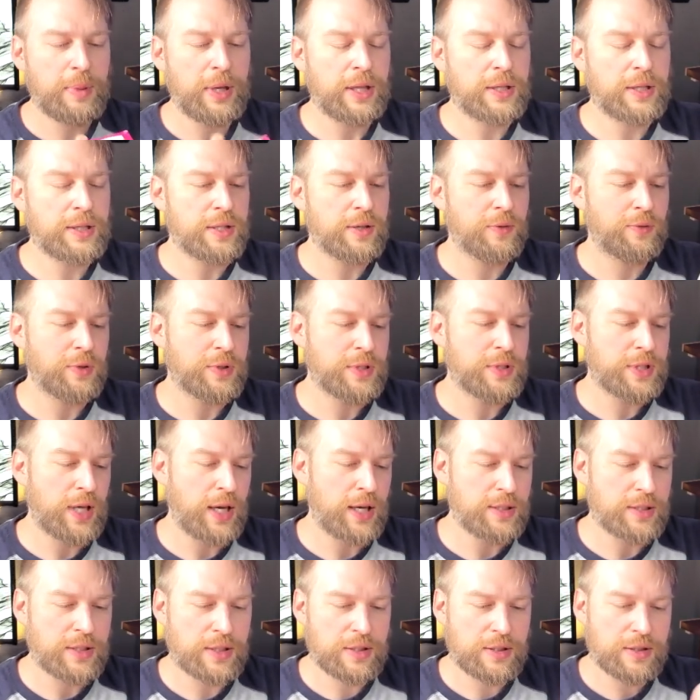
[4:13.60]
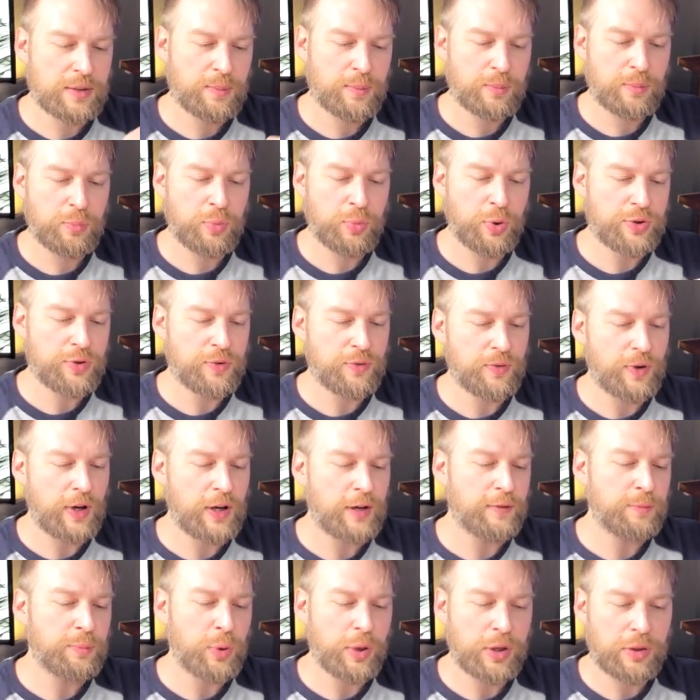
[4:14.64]
different sizes,
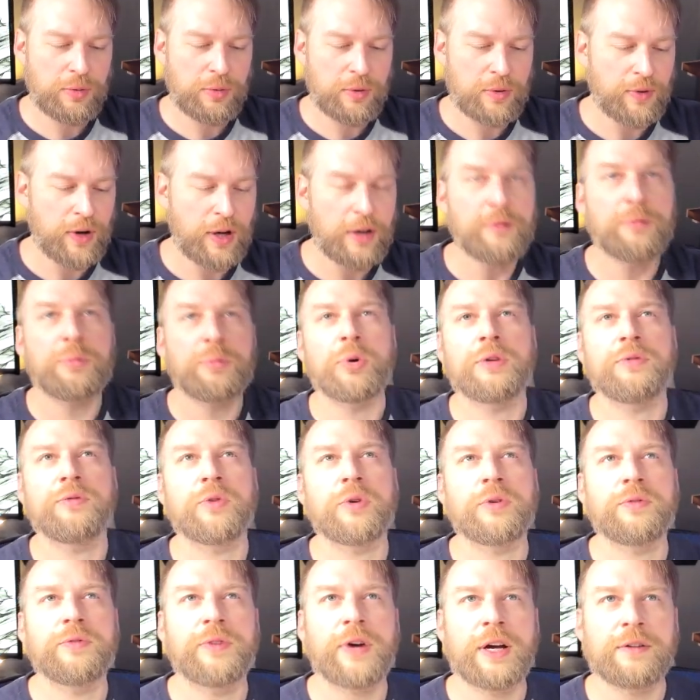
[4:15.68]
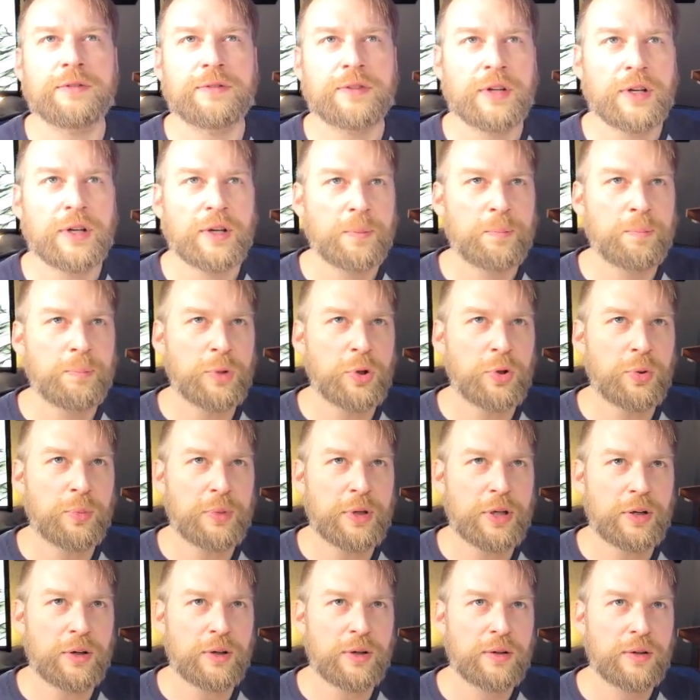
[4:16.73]
0.25, 0.35, 0.45
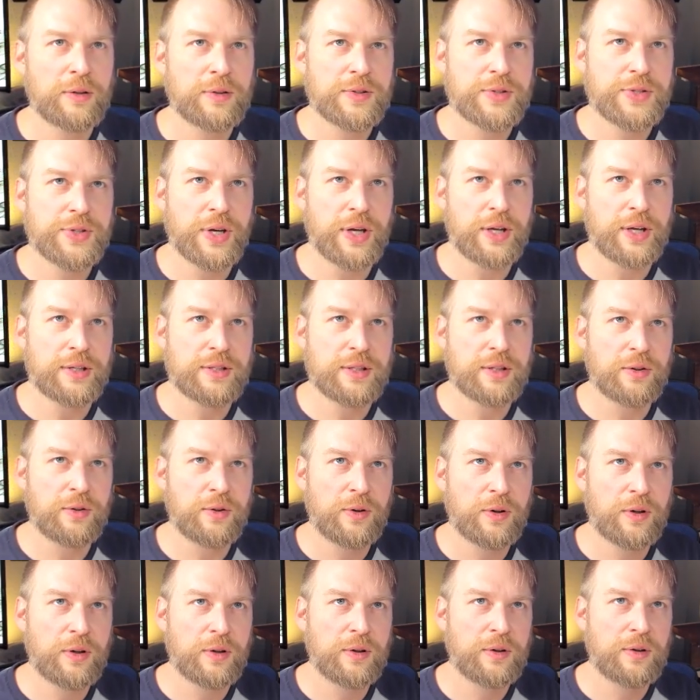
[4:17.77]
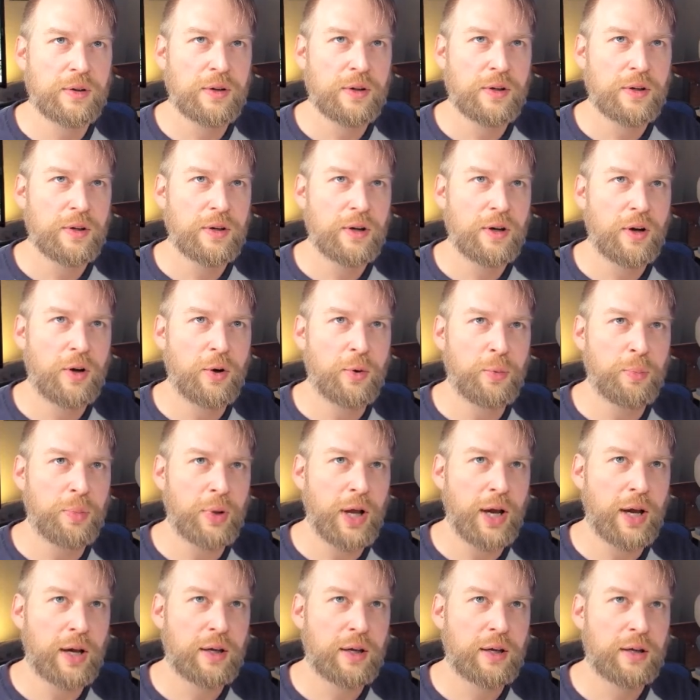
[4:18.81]
millimeter size, and they're all
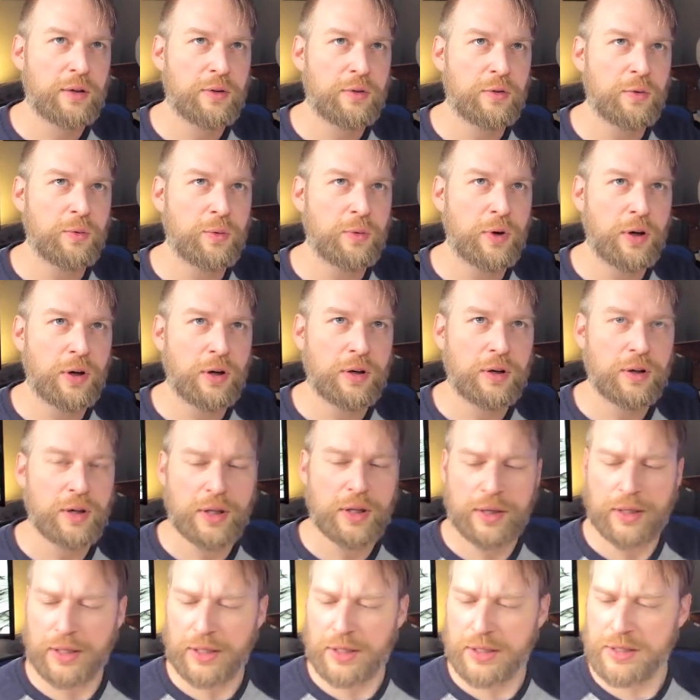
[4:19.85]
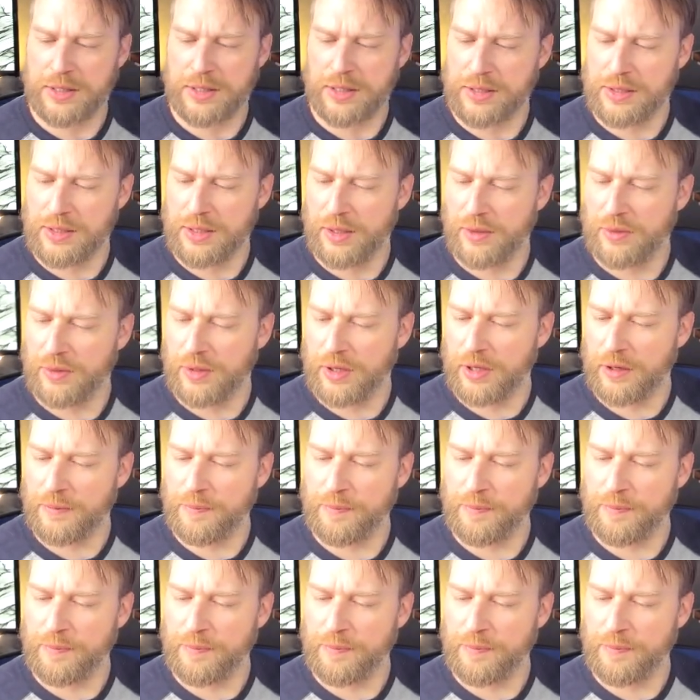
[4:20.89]
black noir. I think it says down there.